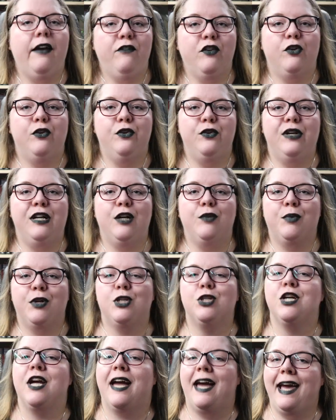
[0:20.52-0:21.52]
If you're new here,
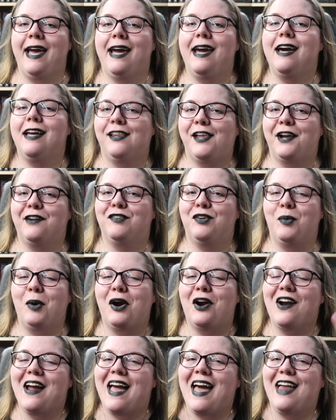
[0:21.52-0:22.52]
which hey, a lot of you
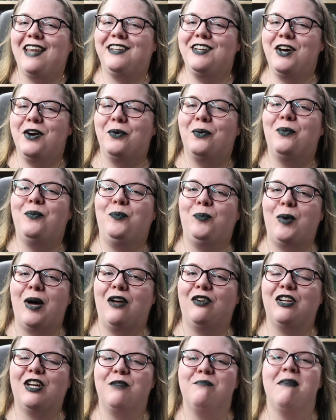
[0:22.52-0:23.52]
are, hello,
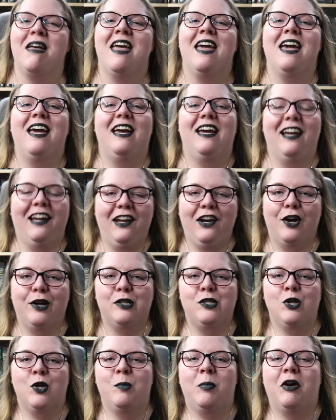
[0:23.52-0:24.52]
welcome. In
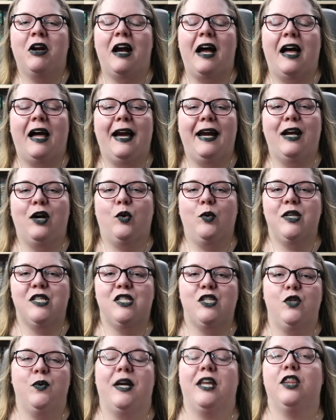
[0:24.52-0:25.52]
October, I
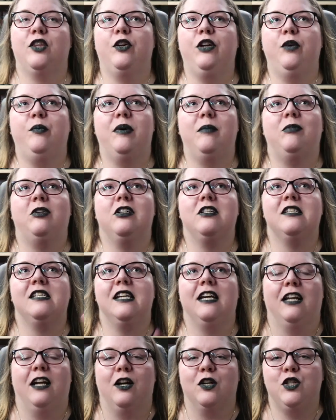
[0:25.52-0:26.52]
always do a 31
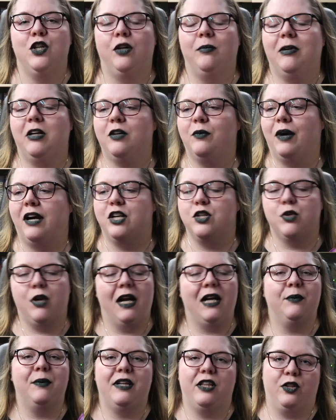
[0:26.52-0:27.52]
books in October where I
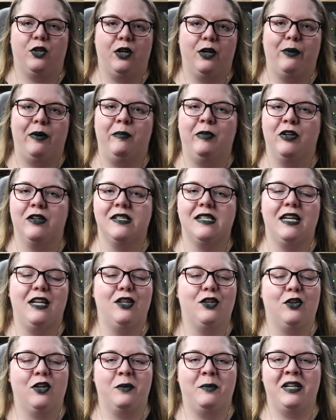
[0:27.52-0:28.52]
try to read 31 books
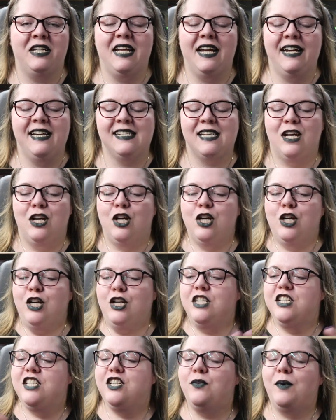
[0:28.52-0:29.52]
in 31 days.
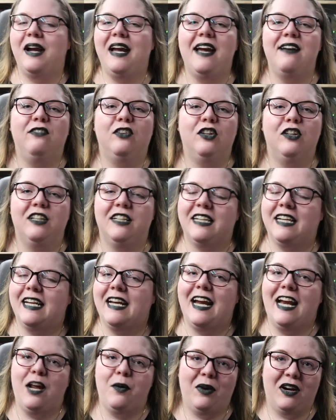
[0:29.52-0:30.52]
Do I ever
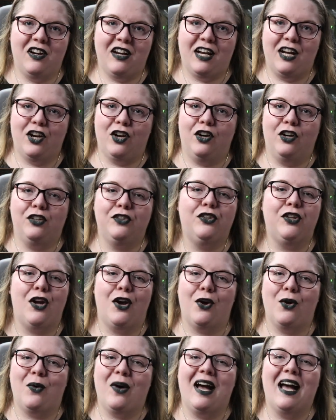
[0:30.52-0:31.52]
get anywhere near?
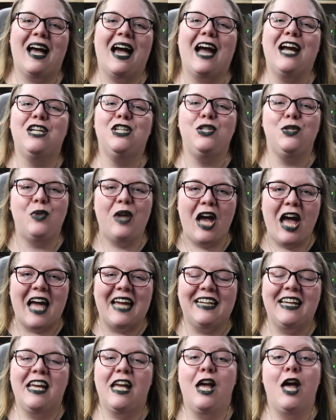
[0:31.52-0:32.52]
No, I do
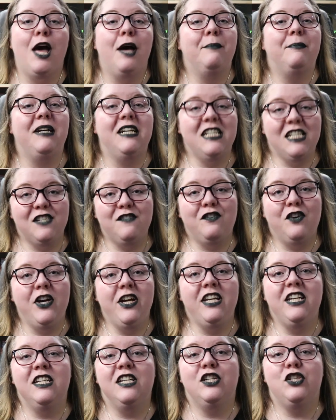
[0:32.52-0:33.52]
not, but it's
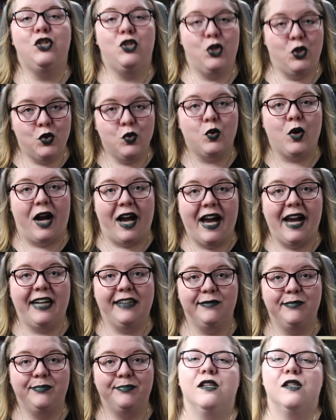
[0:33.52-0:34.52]
fun to
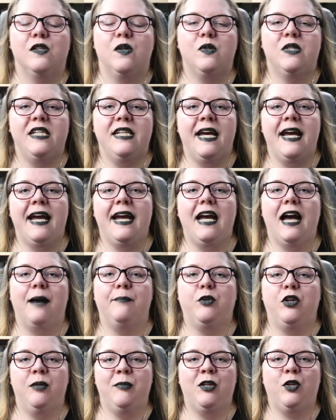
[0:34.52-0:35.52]
try. So today
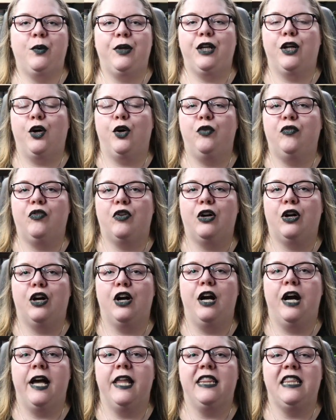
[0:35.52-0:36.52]
I'm going to be going
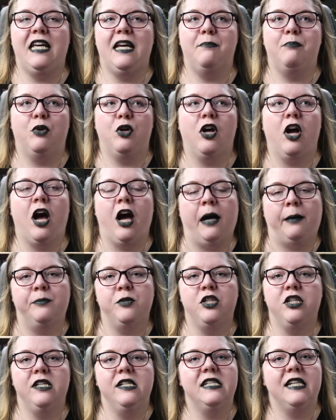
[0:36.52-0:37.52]
over the book
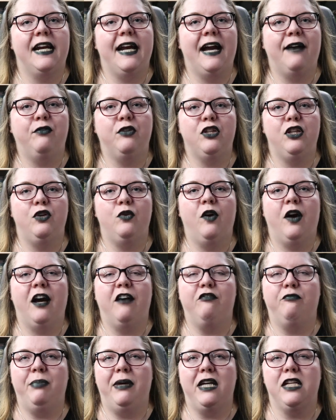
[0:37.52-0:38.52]
options that I have with you.
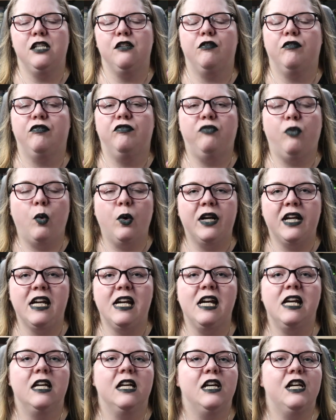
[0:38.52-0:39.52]
I've picked
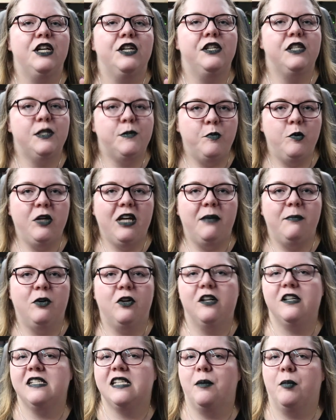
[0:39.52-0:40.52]
40 spooky
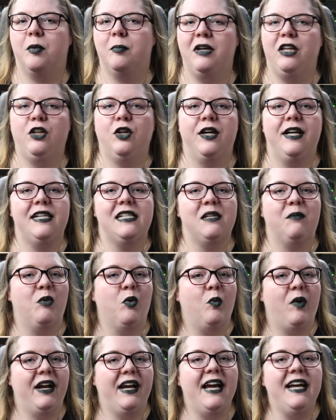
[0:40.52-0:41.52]
books. Some are mid-grade, some
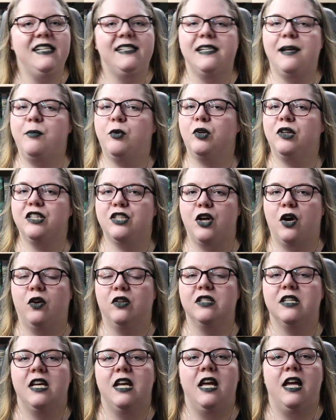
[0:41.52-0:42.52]
are YA, some are
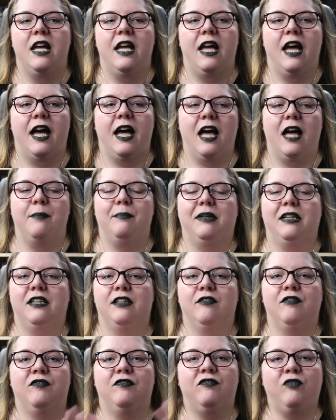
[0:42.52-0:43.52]
adult, uh, but
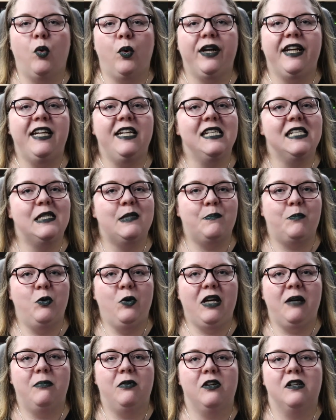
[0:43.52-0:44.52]
40
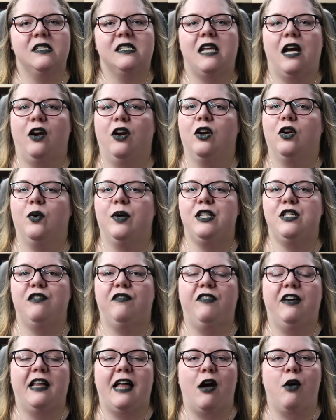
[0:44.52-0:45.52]
spooky books that are going to
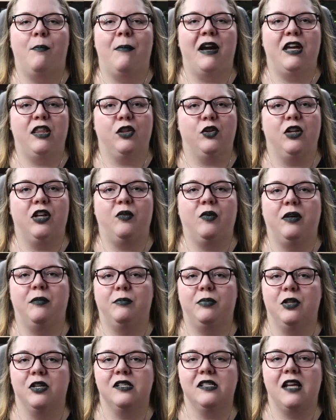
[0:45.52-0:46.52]
fill out my 31
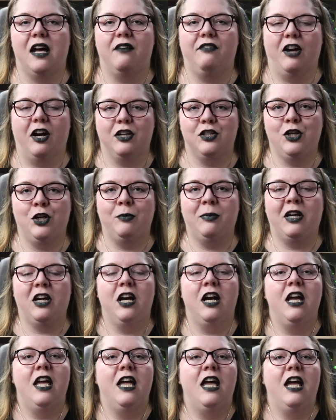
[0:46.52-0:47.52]
books of October.